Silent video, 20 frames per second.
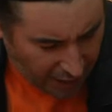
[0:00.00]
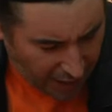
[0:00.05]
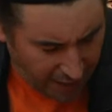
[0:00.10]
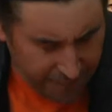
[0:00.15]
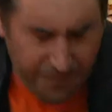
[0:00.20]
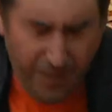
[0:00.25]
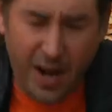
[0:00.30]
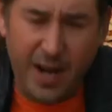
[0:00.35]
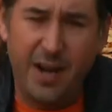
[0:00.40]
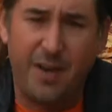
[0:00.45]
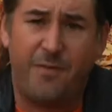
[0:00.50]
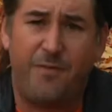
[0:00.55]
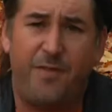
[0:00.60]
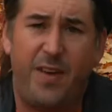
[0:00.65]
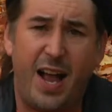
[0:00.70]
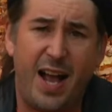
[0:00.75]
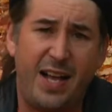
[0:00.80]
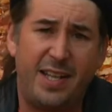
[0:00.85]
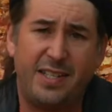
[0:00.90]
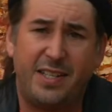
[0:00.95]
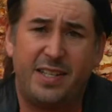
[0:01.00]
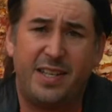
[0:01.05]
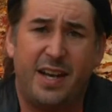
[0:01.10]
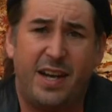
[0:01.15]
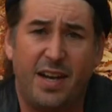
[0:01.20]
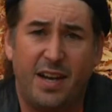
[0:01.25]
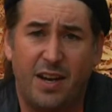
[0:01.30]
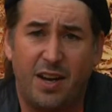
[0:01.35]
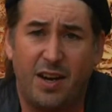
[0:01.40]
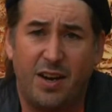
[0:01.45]
I find it
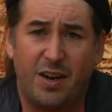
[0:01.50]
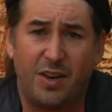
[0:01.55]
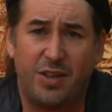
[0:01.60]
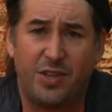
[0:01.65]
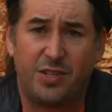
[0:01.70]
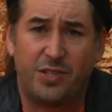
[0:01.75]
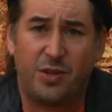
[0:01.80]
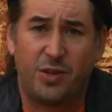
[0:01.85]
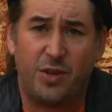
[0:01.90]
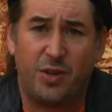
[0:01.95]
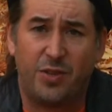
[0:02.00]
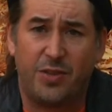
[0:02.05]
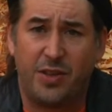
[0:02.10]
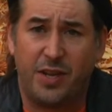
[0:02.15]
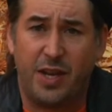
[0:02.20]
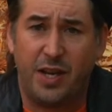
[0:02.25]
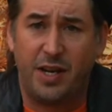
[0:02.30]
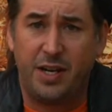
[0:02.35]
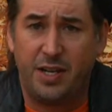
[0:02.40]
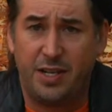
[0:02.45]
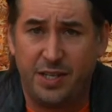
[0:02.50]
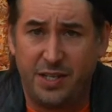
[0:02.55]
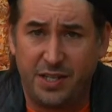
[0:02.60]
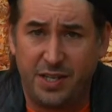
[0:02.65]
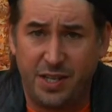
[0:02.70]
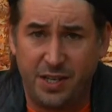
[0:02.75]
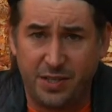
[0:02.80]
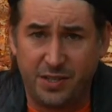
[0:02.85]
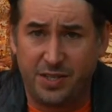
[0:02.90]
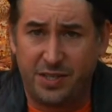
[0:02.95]
fascinating on this whole thing, because
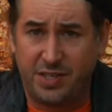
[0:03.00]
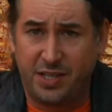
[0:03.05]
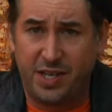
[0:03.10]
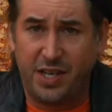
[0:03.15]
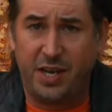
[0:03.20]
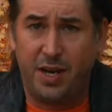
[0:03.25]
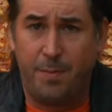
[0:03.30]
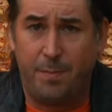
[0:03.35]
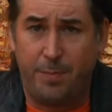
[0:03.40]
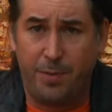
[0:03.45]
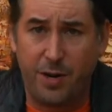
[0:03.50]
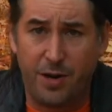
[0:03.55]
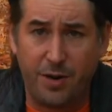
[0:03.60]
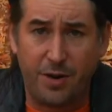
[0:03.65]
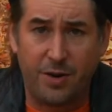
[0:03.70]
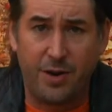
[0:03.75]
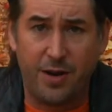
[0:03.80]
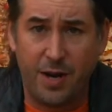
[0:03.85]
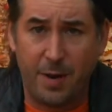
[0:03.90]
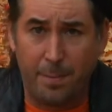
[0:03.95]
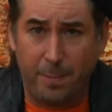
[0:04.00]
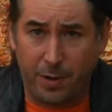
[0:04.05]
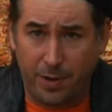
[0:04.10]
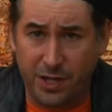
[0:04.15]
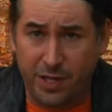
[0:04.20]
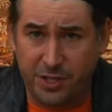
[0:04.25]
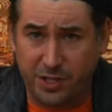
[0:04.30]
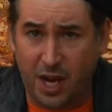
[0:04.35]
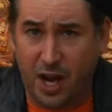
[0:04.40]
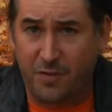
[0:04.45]
here's City of Burien
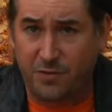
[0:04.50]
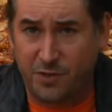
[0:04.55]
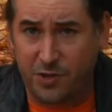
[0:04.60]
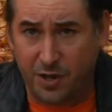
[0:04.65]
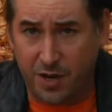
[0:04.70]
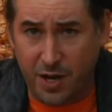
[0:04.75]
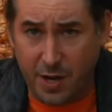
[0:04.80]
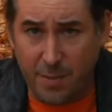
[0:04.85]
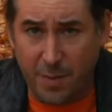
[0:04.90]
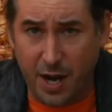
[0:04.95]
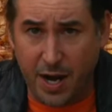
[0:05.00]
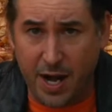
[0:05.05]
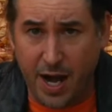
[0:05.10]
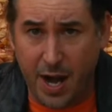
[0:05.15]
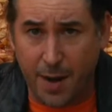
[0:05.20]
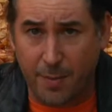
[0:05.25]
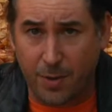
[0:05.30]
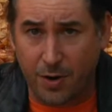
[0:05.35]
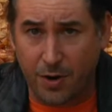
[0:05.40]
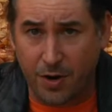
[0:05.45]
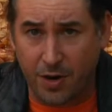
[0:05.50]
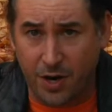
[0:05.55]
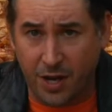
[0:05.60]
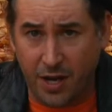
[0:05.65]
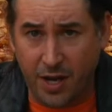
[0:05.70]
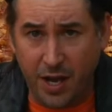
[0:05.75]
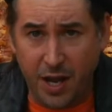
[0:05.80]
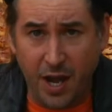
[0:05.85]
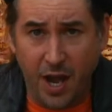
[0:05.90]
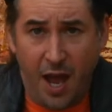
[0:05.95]
police officer in my
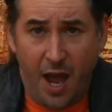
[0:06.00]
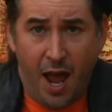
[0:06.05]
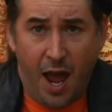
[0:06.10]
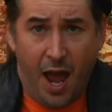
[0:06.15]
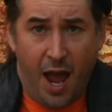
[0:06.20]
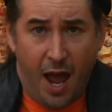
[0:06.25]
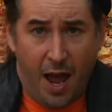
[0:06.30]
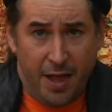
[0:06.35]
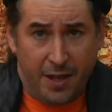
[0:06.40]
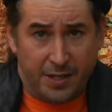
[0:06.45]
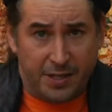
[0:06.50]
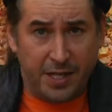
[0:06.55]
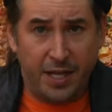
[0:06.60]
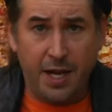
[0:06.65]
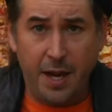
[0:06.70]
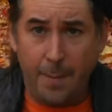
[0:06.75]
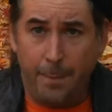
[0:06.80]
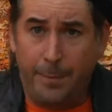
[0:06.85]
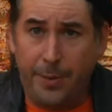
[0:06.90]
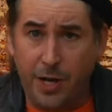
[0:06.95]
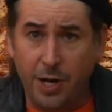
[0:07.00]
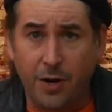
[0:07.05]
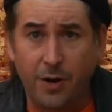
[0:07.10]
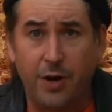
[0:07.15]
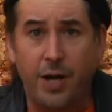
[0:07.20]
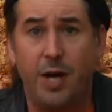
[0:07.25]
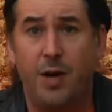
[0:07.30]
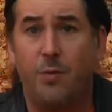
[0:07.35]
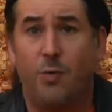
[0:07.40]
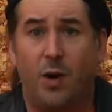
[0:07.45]
neighborhood. City of
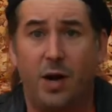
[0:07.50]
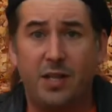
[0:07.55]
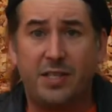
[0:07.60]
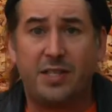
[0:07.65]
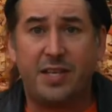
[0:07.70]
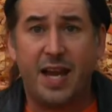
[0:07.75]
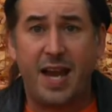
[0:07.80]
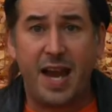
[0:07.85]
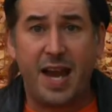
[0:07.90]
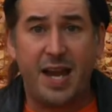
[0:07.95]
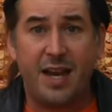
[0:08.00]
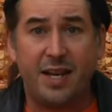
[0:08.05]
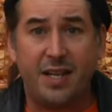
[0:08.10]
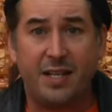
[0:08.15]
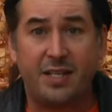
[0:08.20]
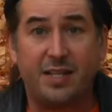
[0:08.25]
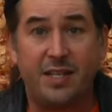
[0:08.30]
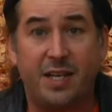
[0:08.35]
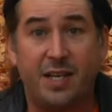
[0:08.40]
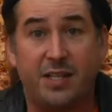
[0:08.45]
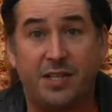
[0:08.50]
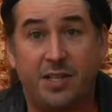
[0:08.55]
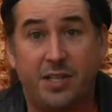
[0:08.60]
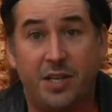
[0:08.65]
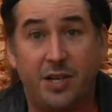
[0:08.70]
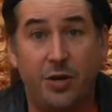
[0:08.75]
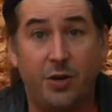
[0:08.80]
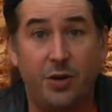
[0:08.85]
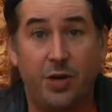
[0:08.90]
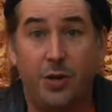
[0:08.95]
Burien wants to annex us.
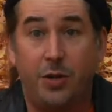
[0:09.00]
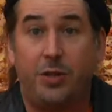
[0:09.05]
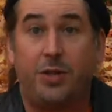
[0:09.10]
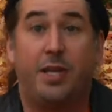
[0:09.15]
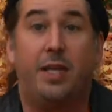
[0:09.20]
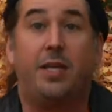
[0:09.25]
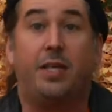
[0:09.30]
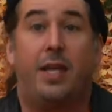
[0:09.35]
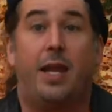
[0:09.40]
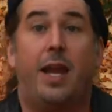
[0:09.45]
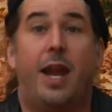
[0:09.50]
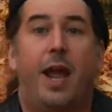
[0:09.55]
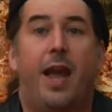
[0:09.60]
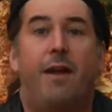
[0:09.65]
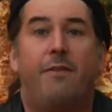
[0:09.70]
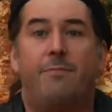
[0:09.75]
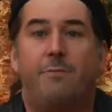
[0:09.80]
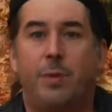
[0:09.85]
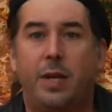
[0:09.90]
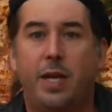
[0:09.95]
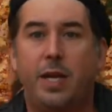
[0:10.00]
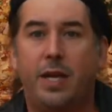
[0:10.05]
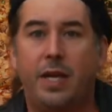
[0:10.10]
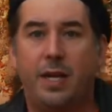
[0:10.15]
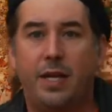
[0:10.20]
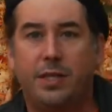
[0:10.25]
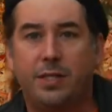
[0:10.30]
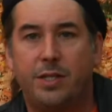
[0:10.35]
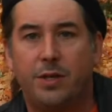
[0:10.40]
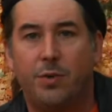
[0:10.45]
You know, you'd think they'd have
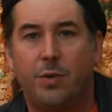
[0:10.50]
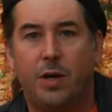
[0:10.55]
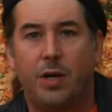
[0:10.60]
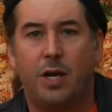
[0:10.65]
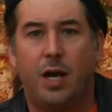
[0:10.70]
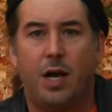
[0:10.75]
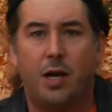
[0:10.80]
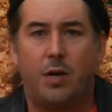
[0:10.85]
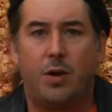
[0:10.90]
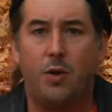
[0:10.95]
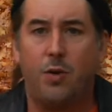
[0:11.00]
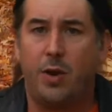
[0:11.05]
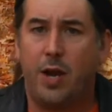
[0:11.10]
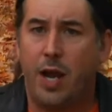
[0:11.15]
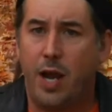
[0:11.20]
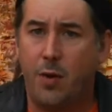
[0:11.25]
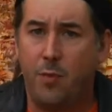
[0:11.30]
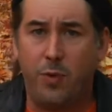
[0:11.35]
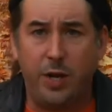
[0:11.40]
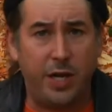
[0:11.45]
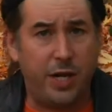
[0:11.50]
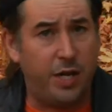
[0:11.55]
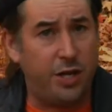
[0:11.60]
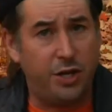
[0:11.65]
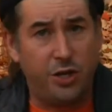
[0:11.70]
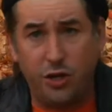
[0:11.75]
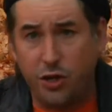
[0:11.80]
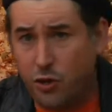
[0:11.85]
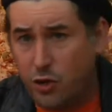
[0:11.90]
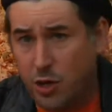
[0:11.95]
meetings and whatnot going, hey, we need
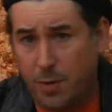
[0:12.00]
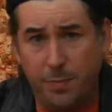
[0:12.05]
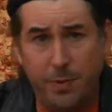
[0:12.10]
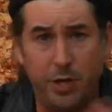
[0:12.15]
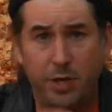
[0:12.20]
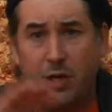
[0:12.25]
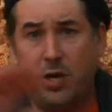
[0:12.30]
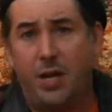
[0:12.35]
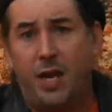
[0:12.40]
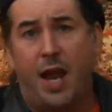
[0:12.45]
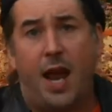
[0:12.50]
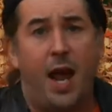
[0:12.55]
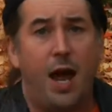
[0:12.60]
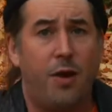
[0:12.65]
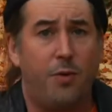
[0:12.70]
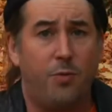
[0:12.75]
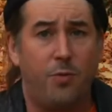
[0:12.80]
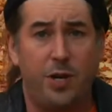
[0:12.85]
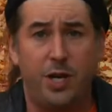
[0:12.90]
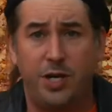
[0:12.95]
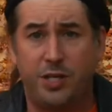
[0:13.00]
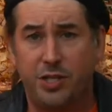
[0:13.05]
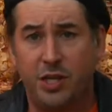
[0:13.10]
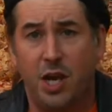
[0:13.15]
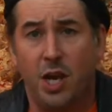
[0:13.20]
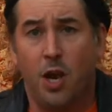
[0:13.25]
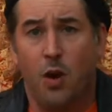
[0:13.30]
to do community outreach.